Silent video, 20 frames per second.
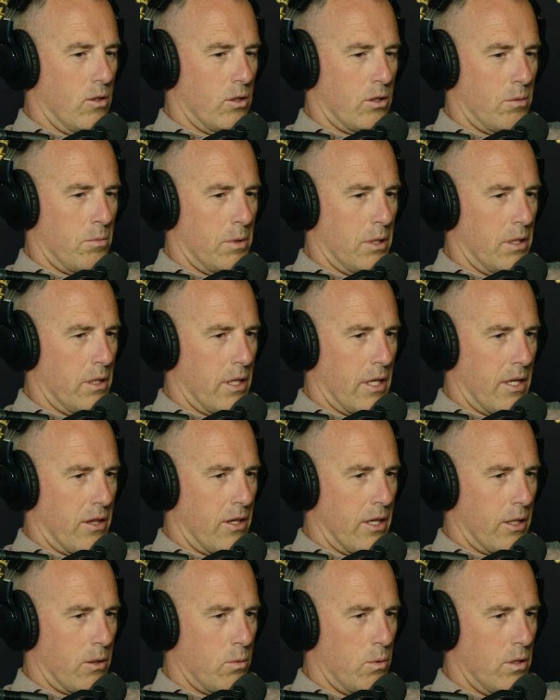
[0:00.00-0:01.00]
ultimately, I
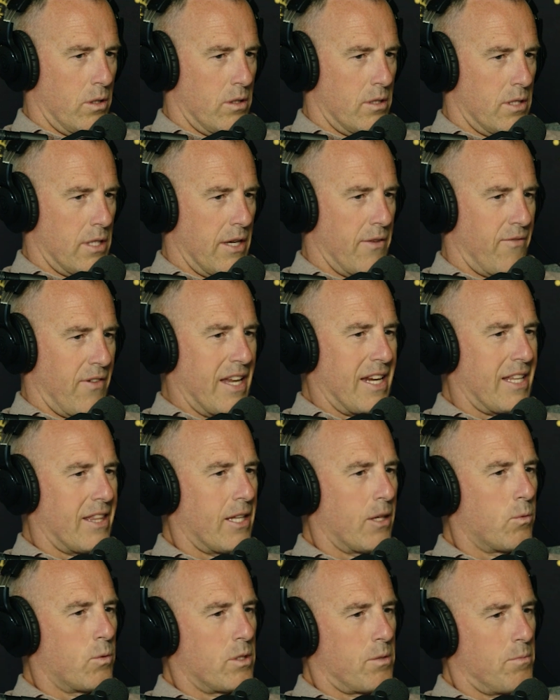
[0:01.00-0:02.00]
think, was, if
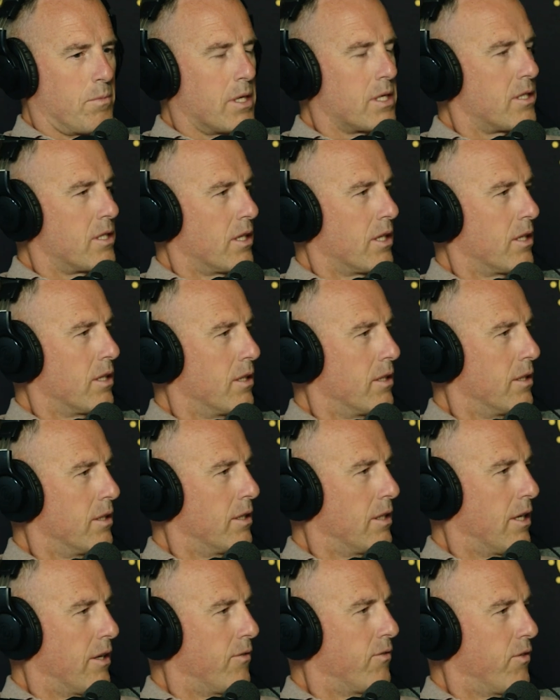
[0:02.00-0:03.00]
anything was missing
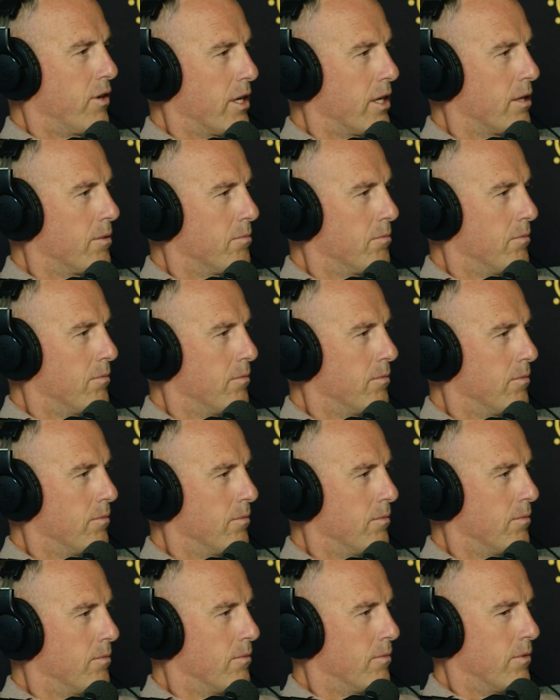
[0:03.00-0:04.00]
at Freedom,
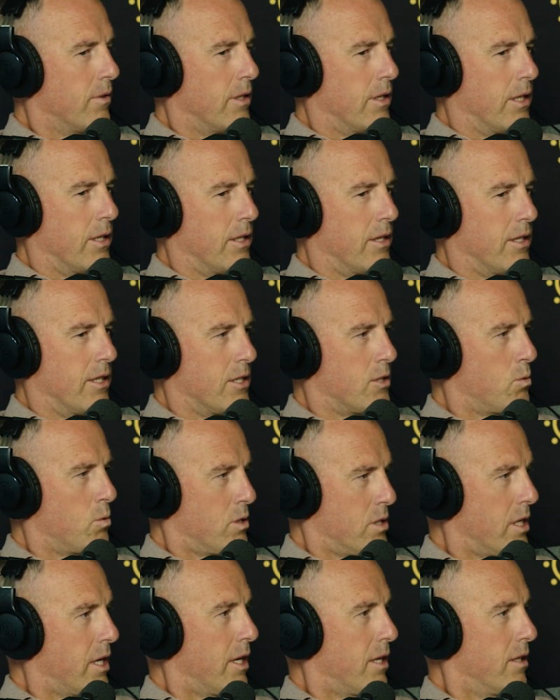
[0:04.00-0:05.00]
this
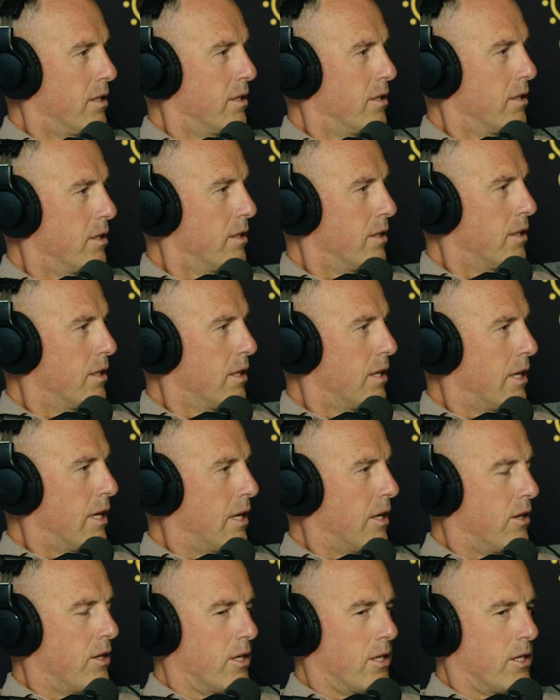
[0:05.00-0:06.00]
was it.
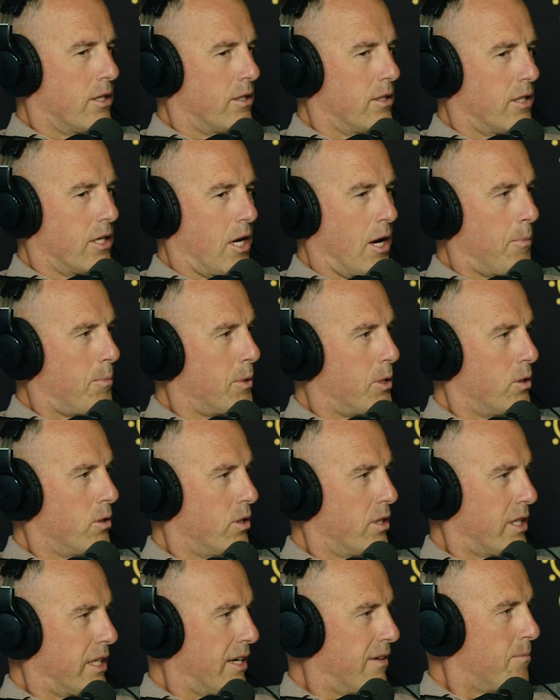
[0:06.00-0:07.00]
The
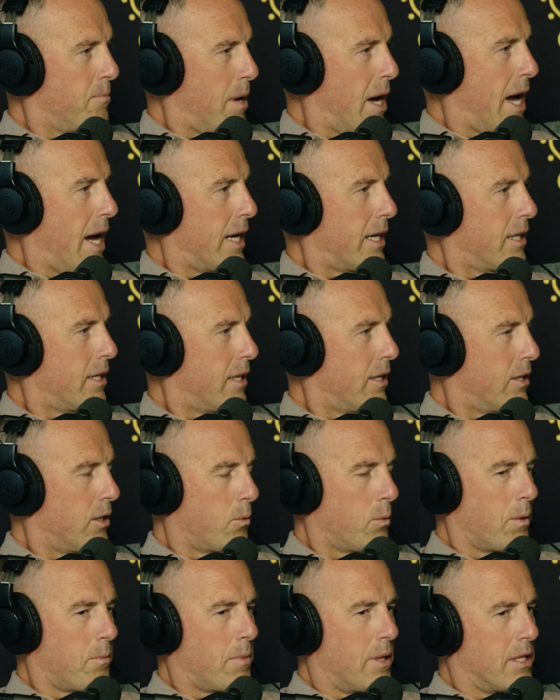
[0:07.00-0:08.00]
opportunity to give back. I
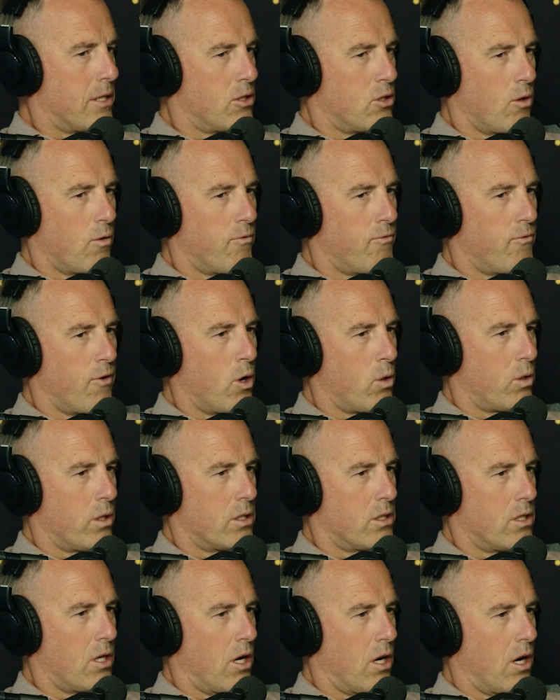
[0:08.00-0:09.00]
think we've been so
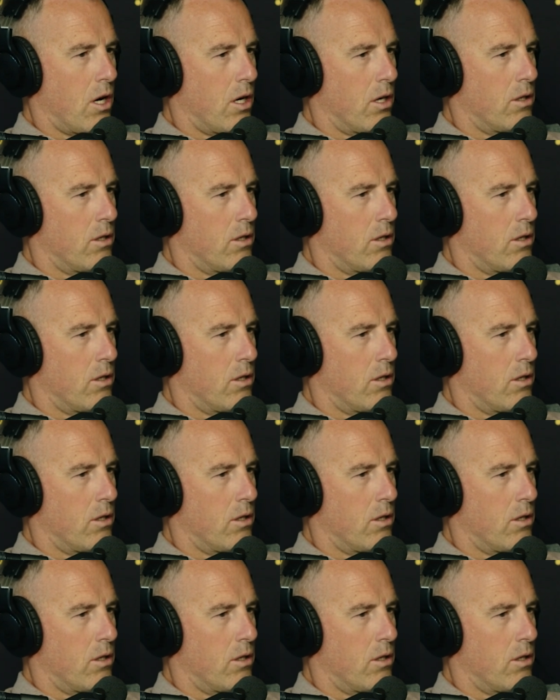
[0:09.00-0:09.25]
focused on